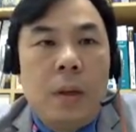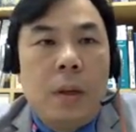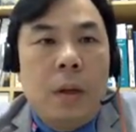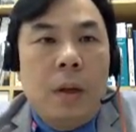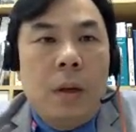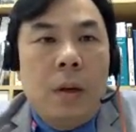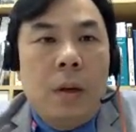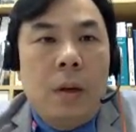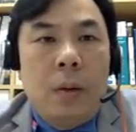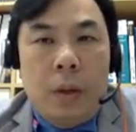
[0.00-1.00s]
Now
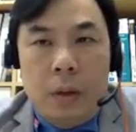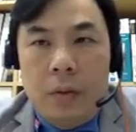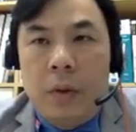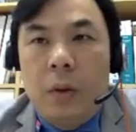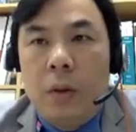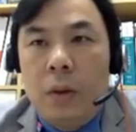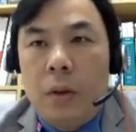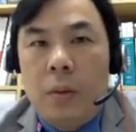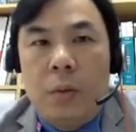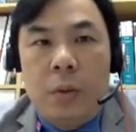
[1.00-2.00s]
we're going to follow the
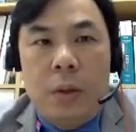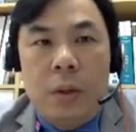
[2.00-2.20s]
same routine